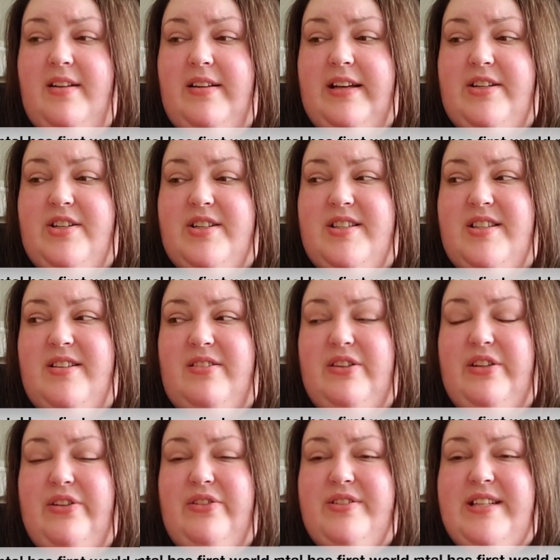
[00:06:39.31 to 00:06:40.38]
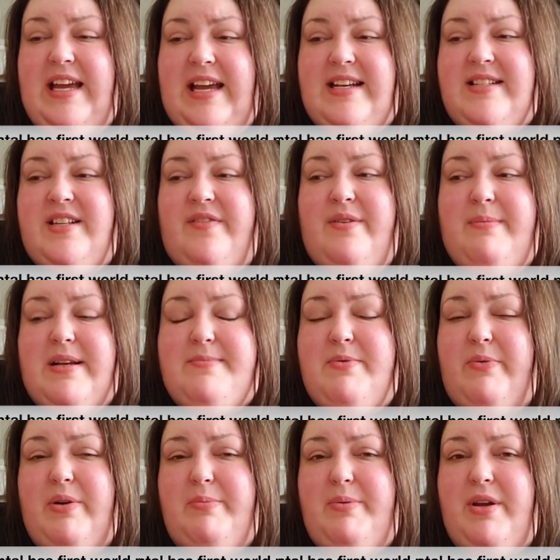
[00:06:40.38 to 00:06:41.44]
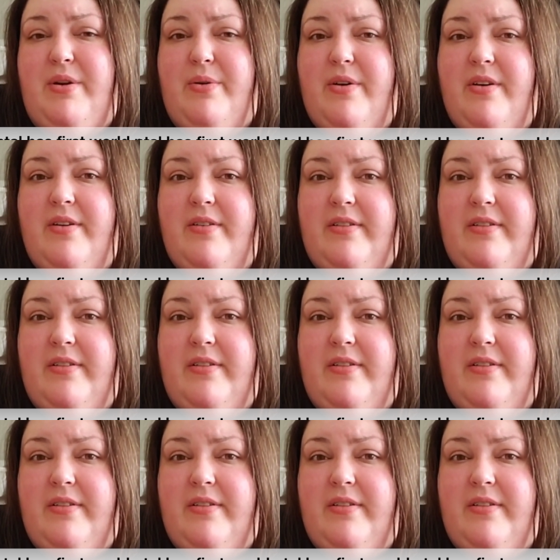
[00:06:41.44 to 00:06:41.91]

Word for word: Like, just the little taste of it makes me want to puke.